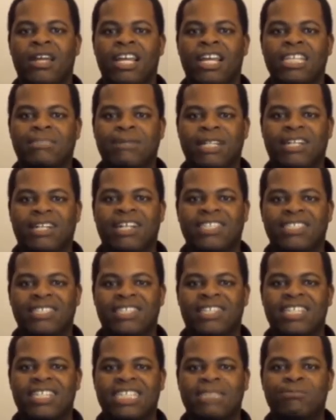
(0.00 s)
It's
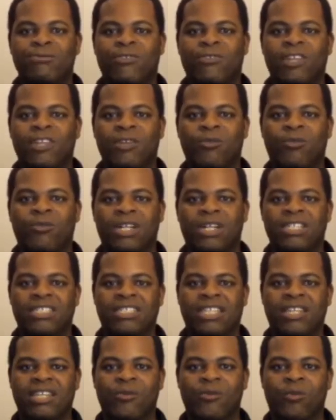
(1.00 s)
because this movie was
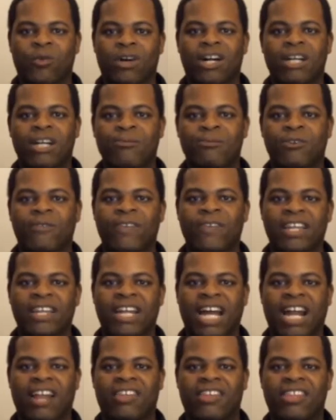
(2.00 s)
the one movie
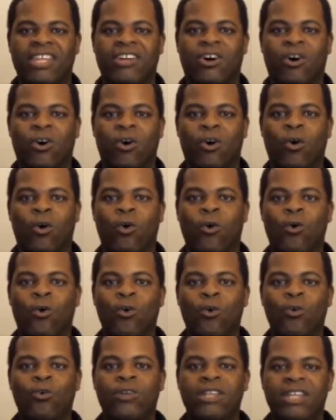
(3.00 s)
out of the
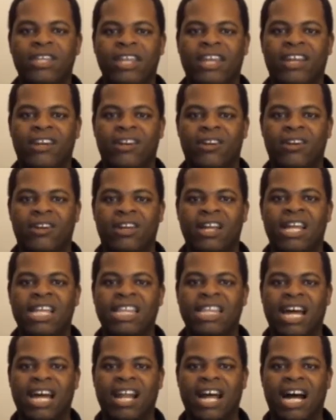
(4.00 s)
whole year
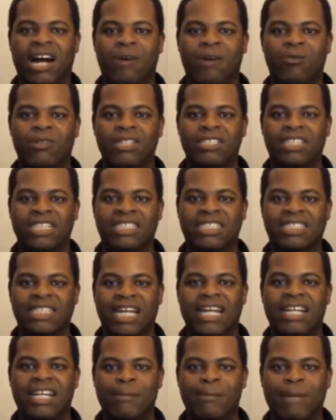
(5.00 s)
that I was
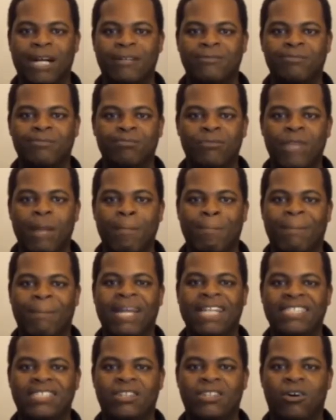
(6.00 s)
excited about
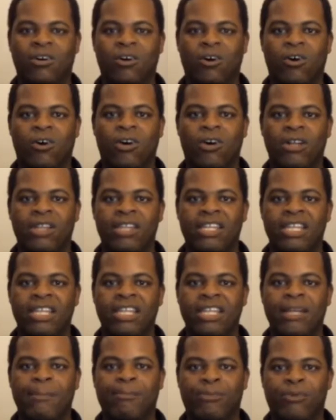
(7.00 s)
based on
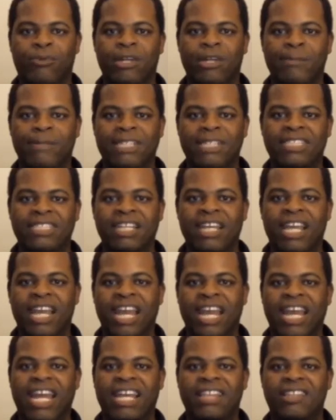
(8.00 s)
the premise
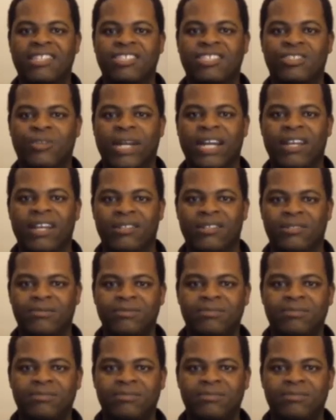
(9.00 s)
and the trailer.